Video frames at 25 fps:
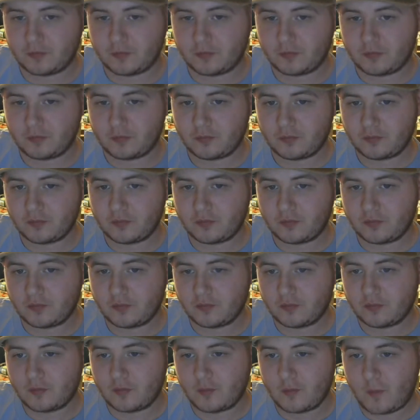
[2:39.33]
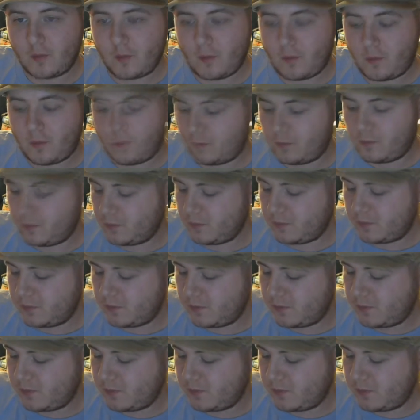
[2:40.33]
Nothing is said.